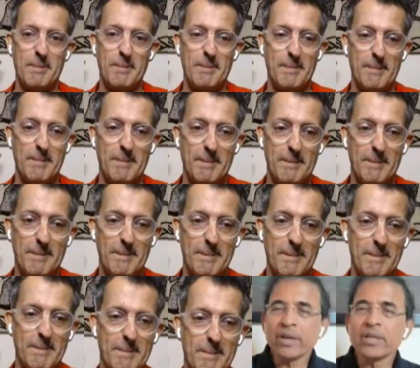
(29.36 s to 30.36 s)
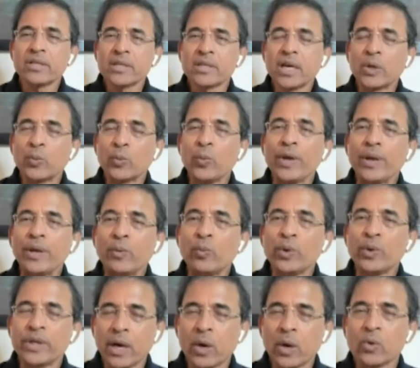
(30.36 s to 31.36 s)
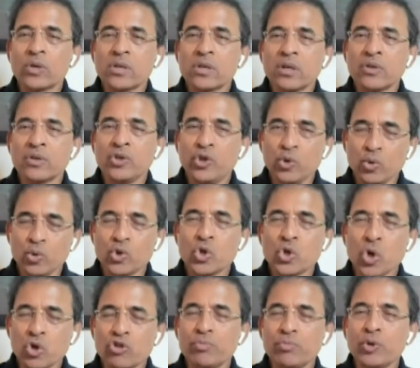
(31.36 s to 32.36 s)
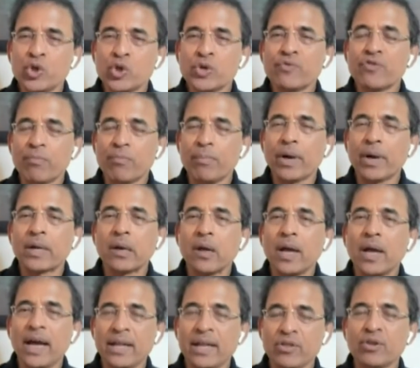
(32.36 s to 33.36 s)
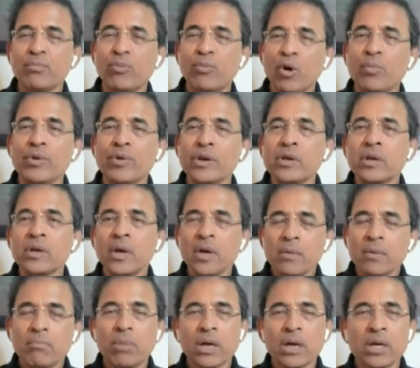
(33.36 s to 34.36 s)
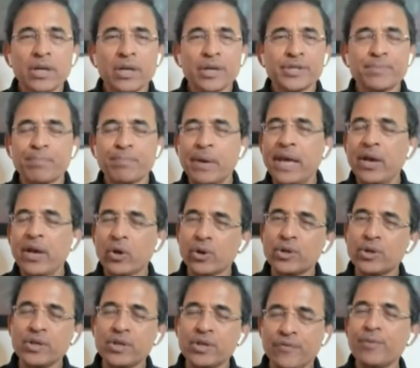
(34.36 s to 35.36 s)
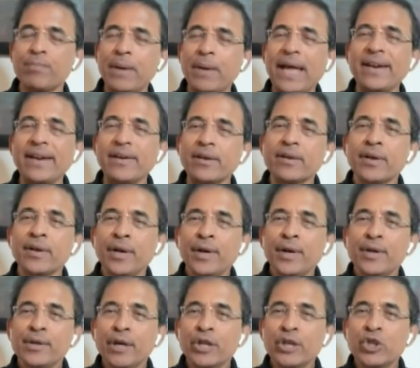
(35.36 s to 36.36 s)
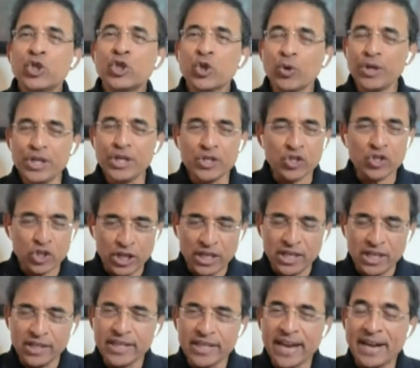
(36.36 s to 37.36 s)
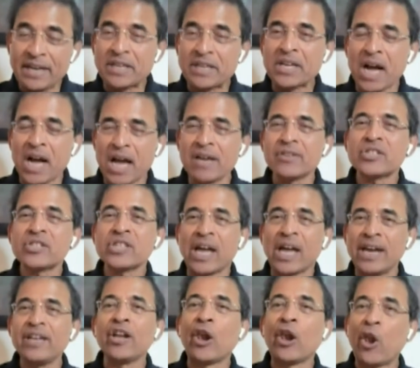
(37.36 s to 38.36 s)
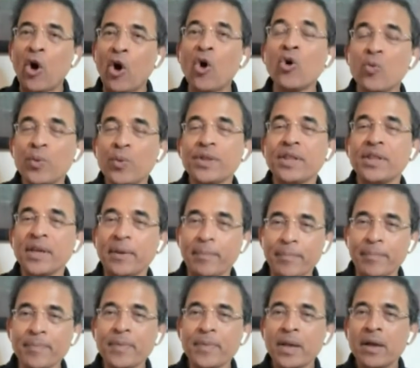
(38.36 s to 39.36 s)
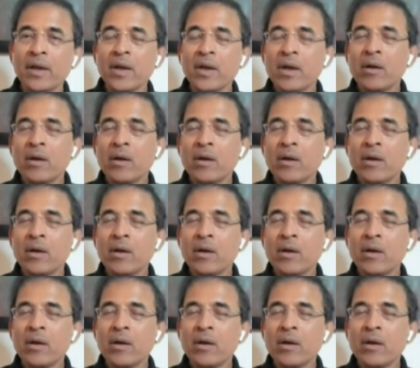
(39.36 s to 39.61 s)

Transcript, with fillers: I would like to see Rajasthan win without a huge contribution from Buttler. At the moment, Buttler is playing on a different planet. And so he's taking the entire side along with him.